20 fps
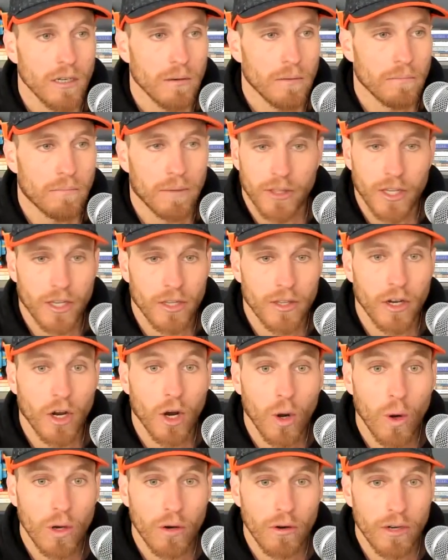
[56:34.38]
but the
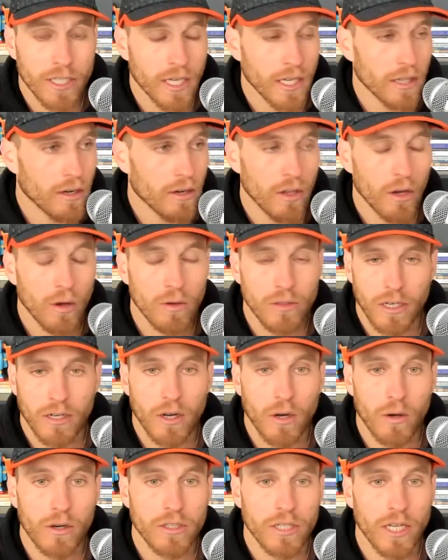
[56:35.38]
owner is in there and the
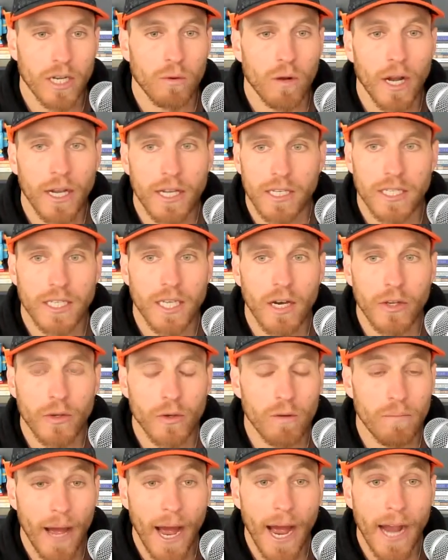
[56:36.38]
owner's like, well, I can sell
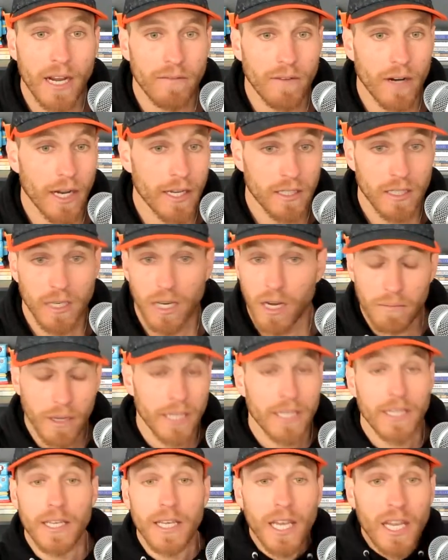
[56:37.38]
you a bag of ice. I'm
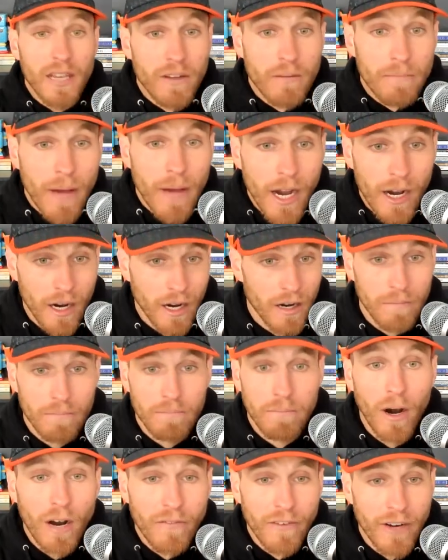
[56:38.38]
like, even better.
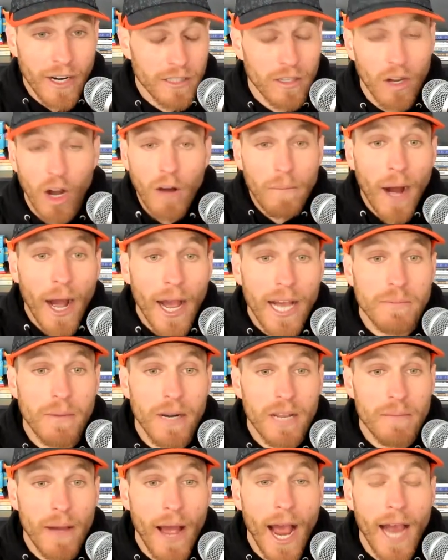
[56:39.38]
Perfect. I'll buy as
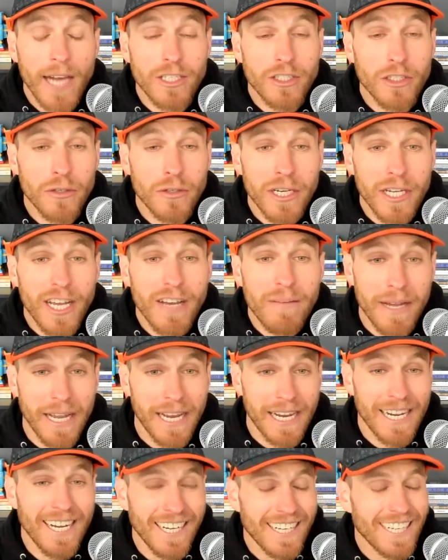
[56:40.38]
many bags as you can give
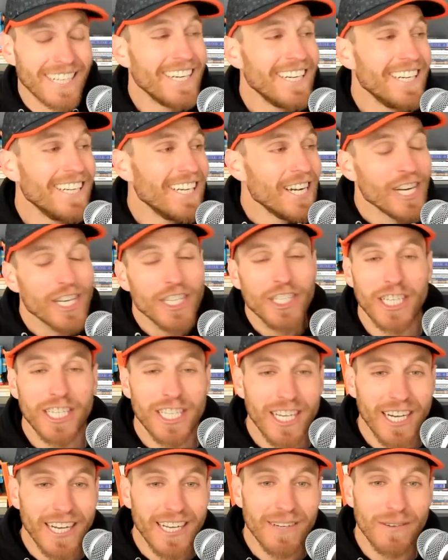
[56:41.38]
me. She's
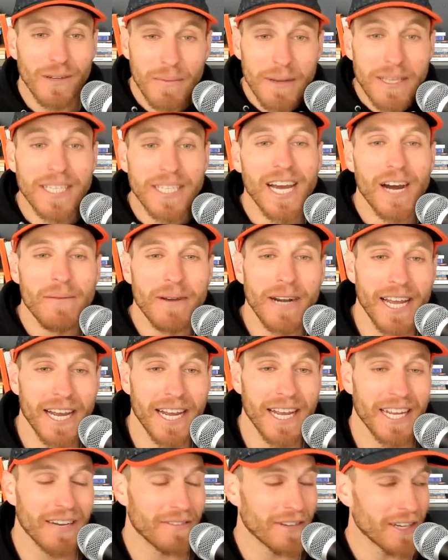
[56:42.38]
like, well, let me see how many I
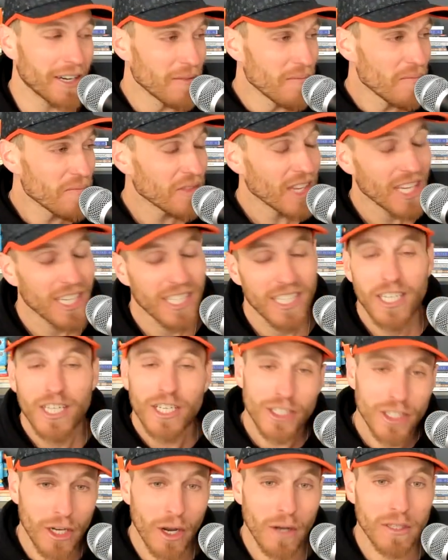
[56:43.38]
can give you.
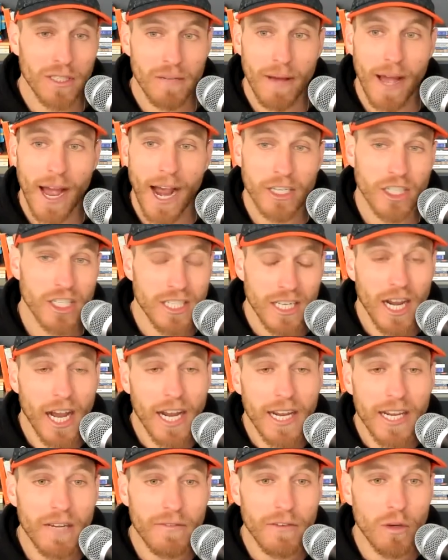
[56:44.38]
She goes in the back. She's like, I
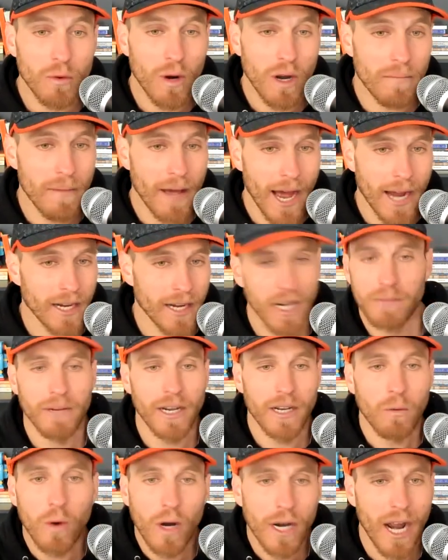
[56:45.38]
can give you 1 bag. I'm
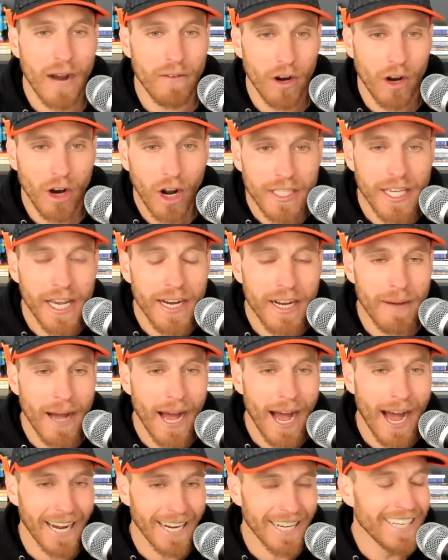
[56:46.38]
like, whatever. I'll take a
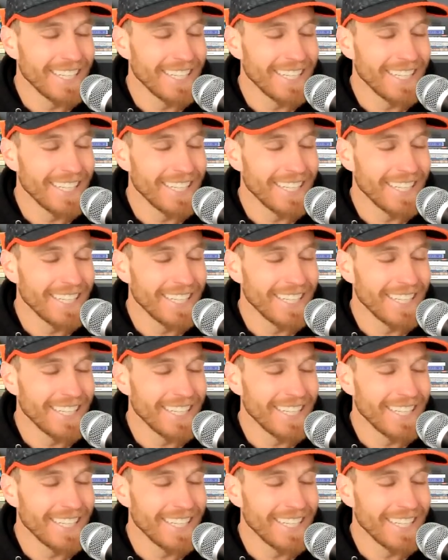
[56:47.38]
bag.